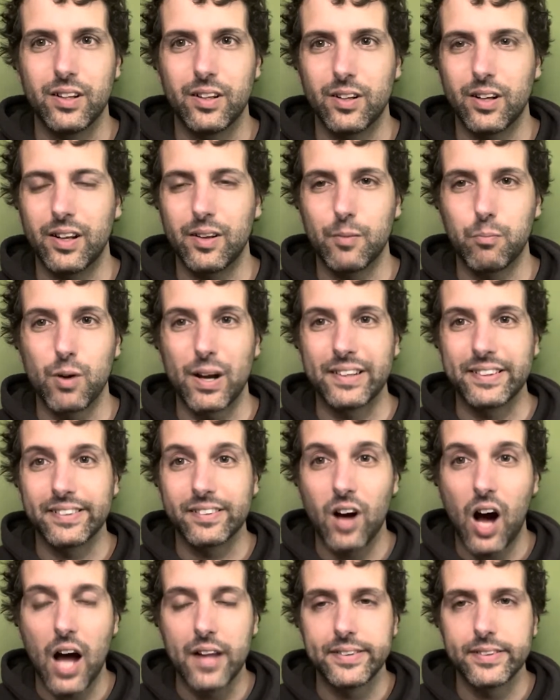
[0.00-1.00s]
it brings
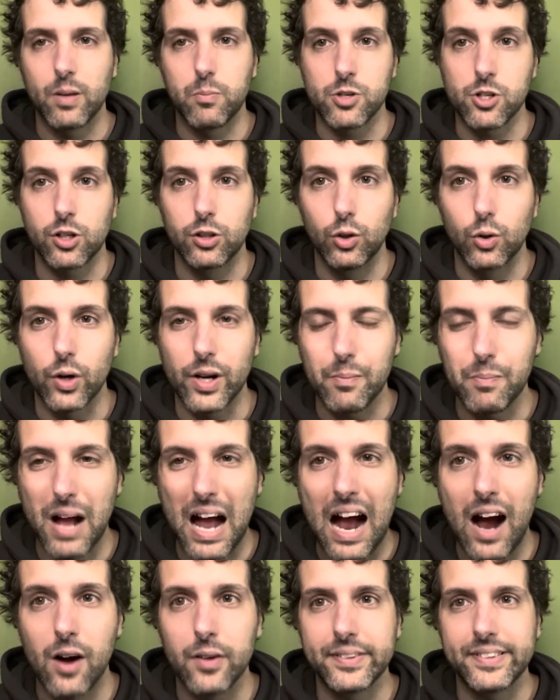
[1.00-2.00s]
God so much glory, but
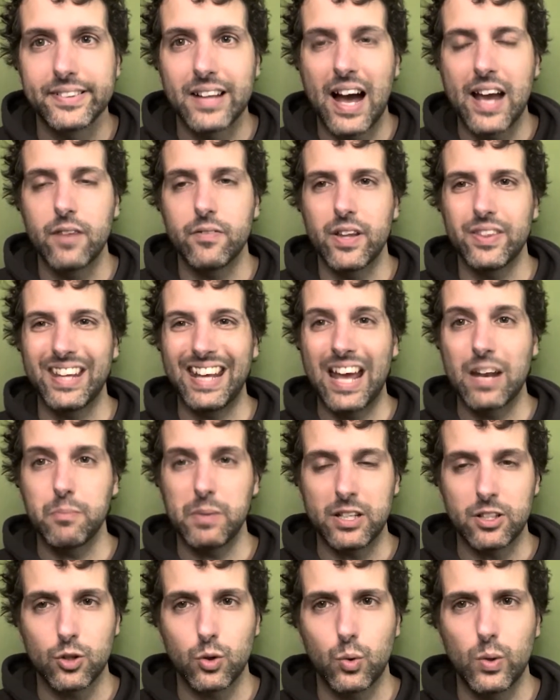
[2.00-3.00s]
outside of it, the
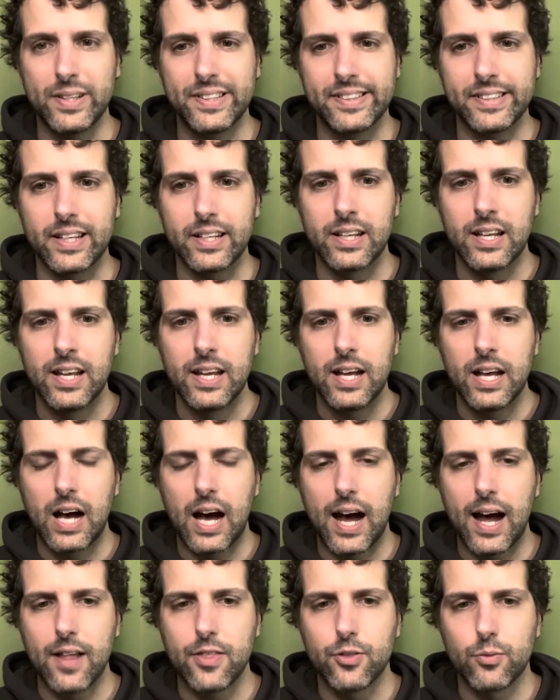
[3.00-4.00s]
enemy twists it.
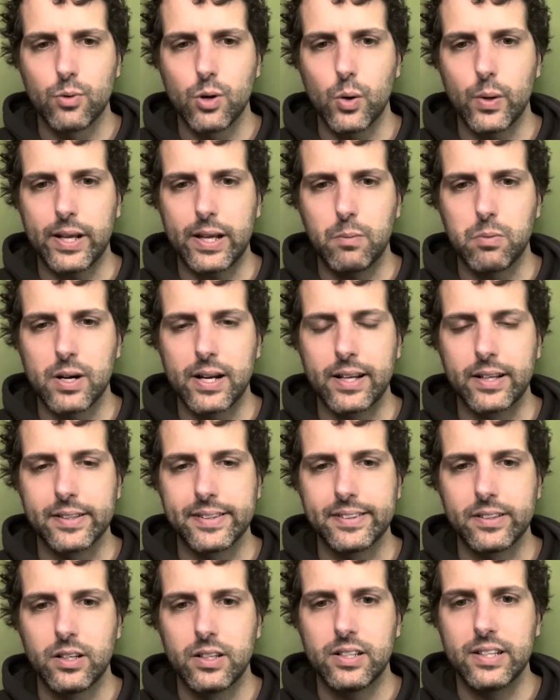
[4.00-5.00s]
Uh, through it, he
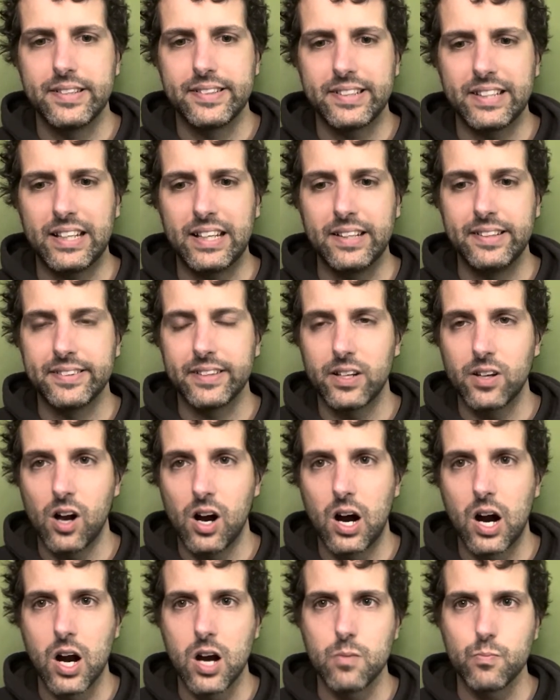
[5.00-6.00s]
brings disease and
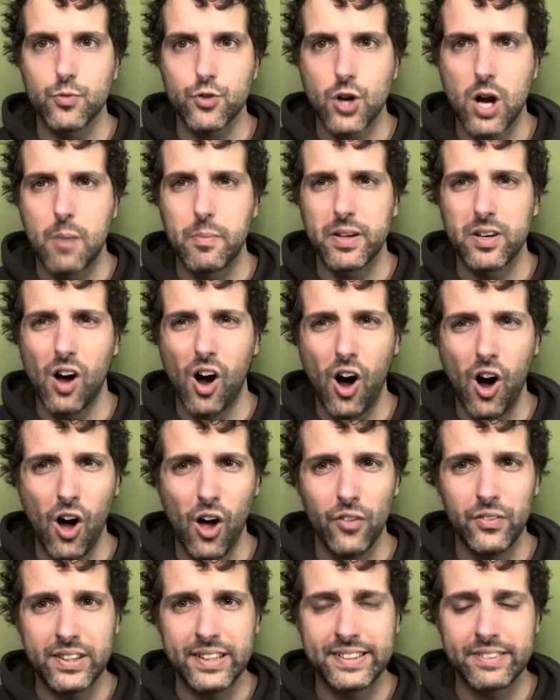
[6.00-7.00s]
harm, trauma, and
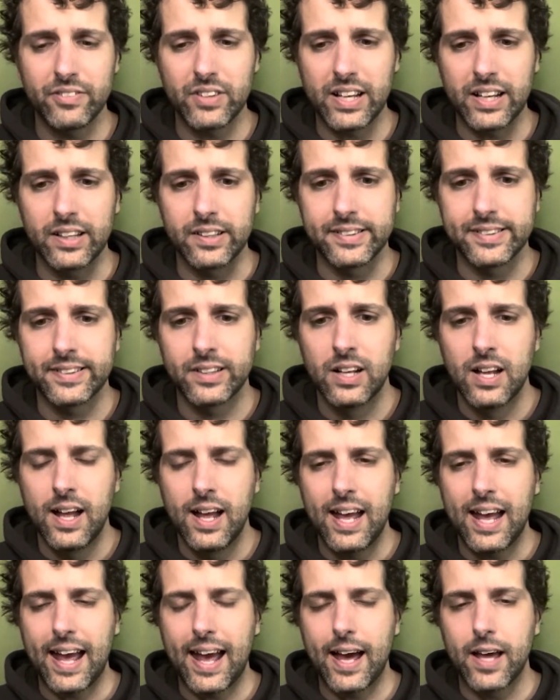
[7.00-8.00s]
all these things.
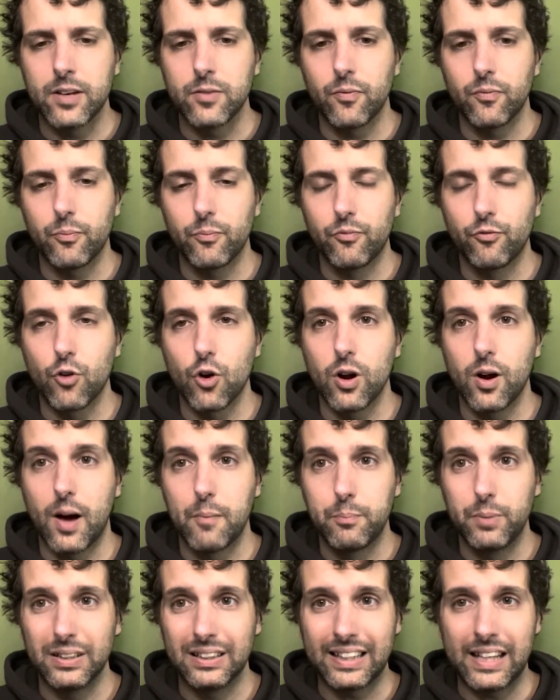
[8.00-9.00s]
And for
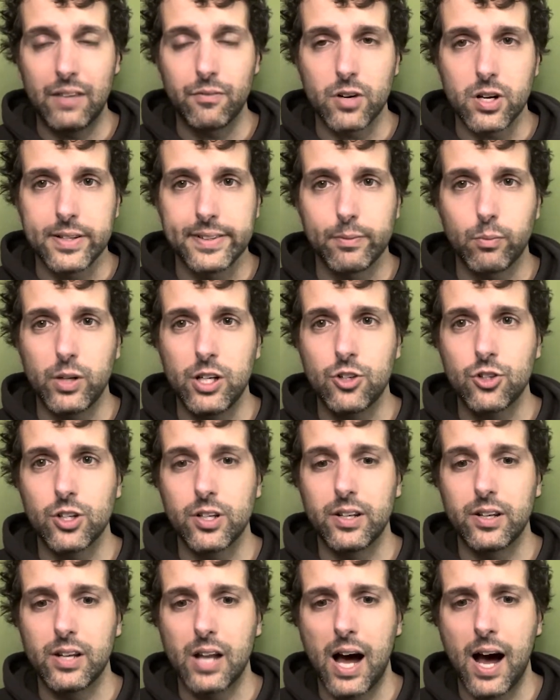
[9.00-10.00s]
believers, we
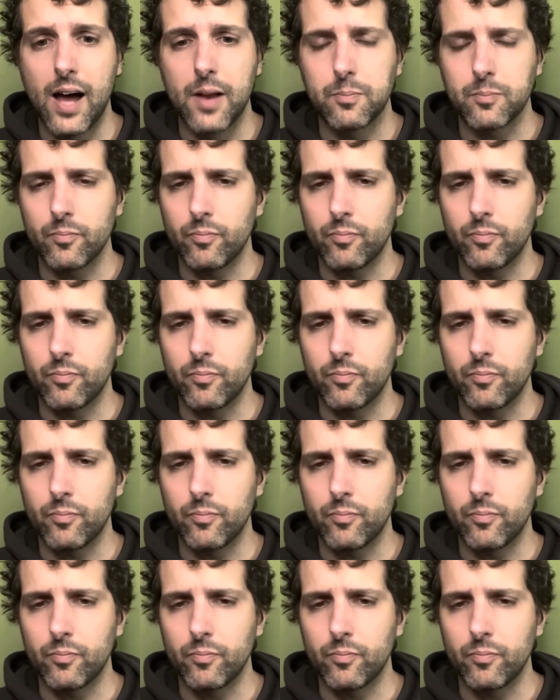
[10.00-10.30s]
should not